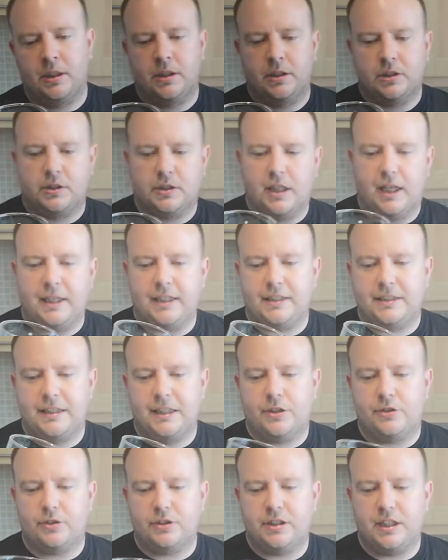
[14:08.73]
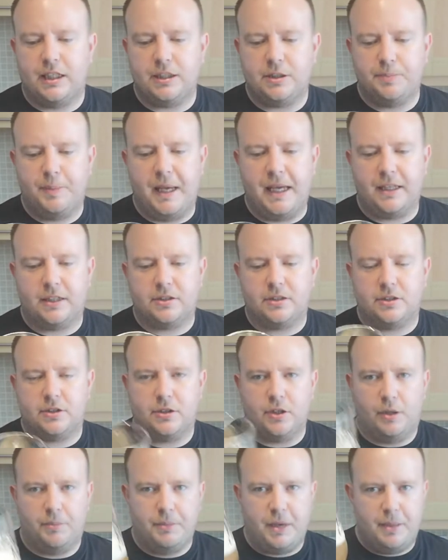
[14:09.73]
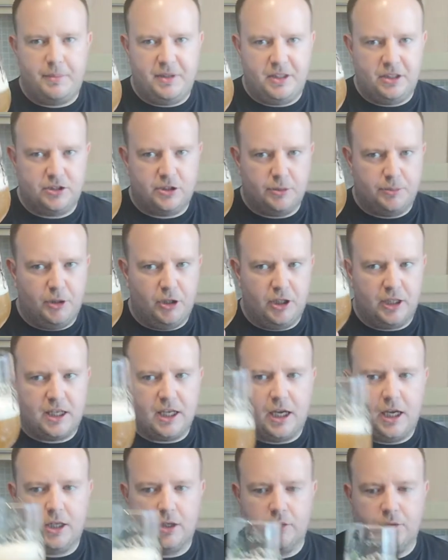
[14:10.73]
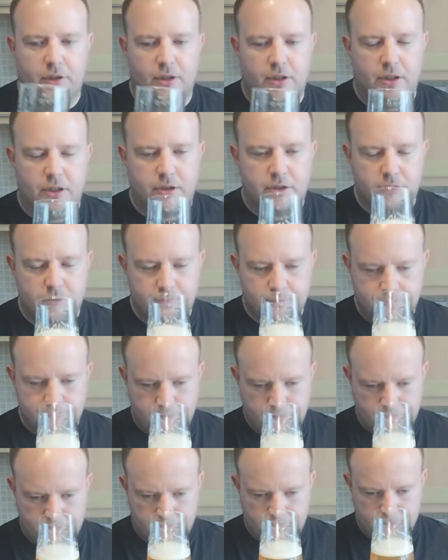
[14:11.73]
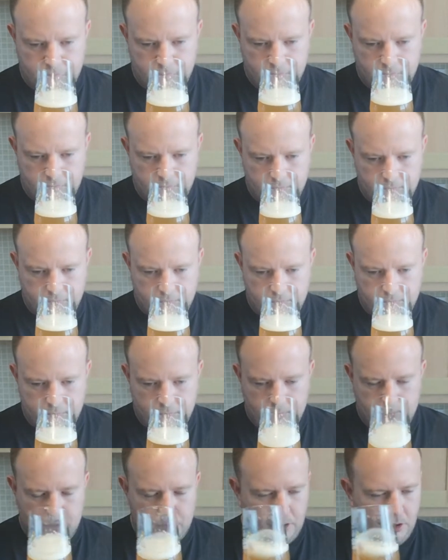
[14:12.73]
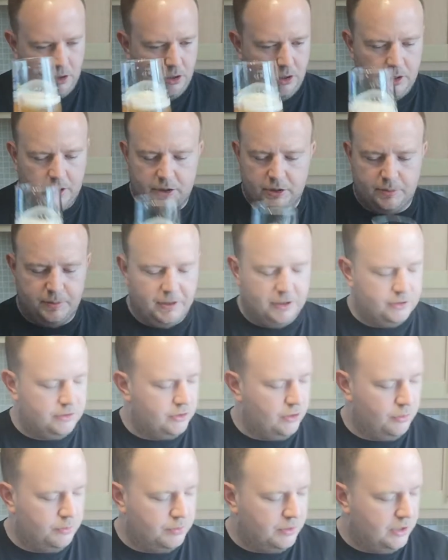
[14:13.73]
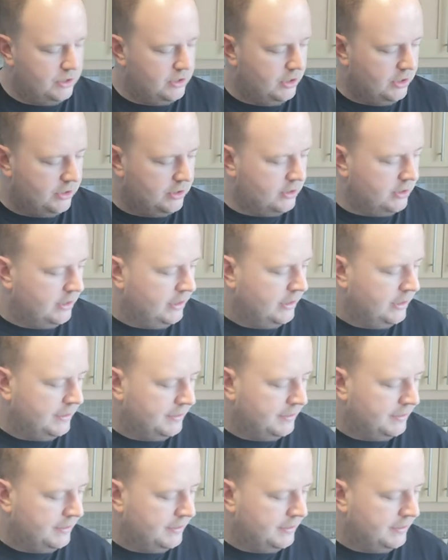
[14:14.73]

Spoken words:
slight citrus aspects, so maybe there's some Olicana in this. Oh, it smells so British.